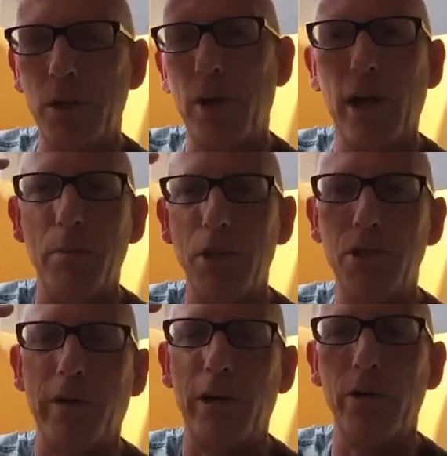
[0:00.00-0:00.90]
some kind of
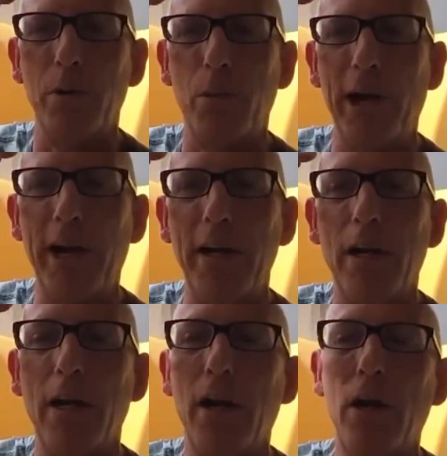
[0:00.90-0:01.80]
misfire in the
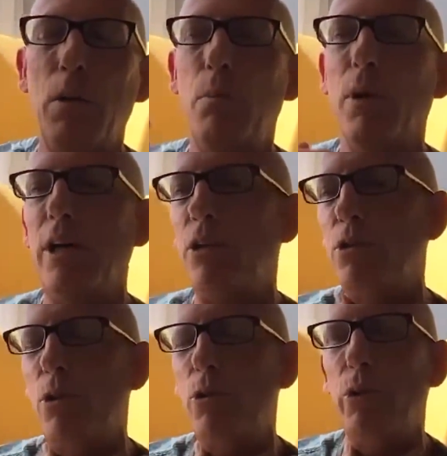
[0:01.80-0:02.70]
brain, but his
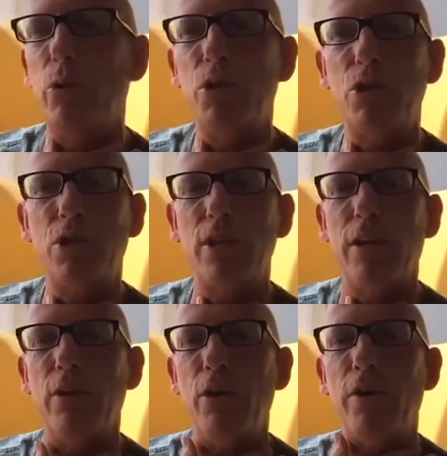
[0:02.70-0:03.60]
surgery was just
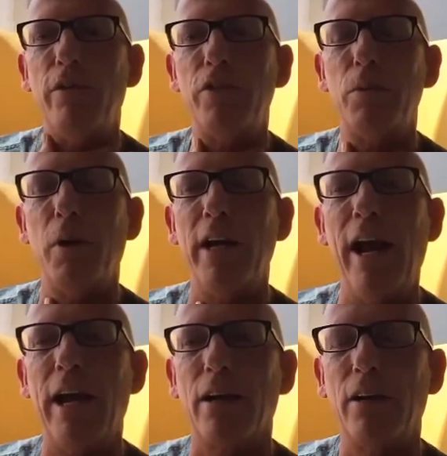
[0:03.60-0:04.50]
on the nerves in my
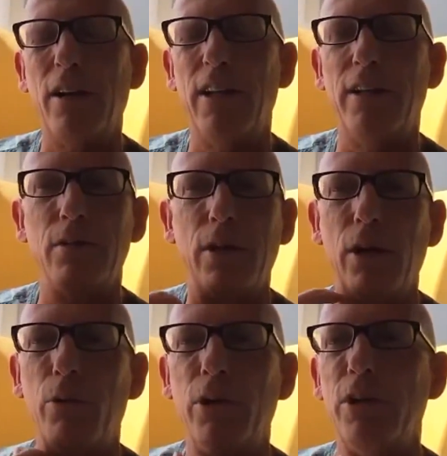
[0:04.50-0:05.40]
neck,
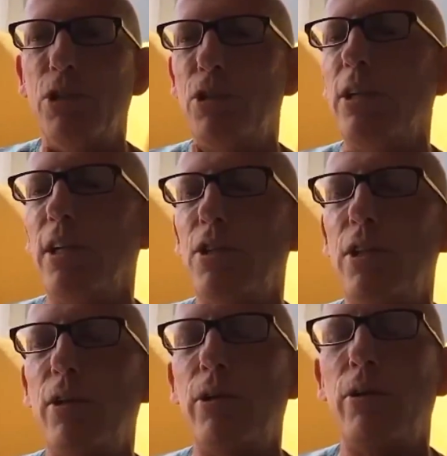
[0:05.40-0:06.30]
in really just the
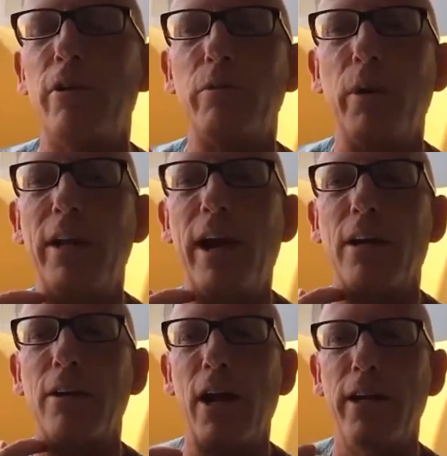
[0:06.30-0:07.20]
exterior of my
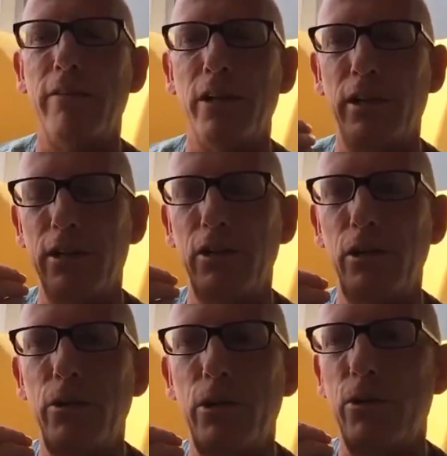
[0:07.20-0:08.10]
neck, not even
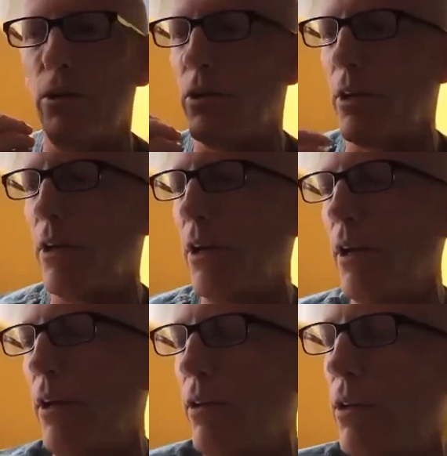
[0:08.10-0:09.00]
interior to
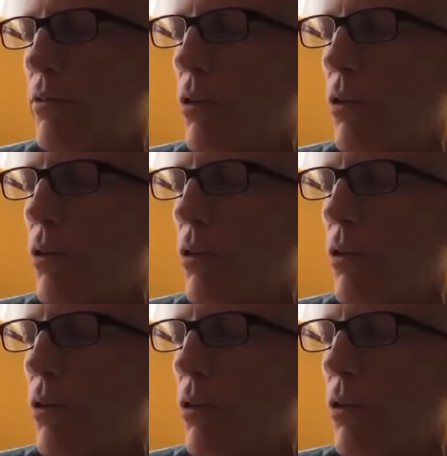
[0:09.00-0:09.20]
the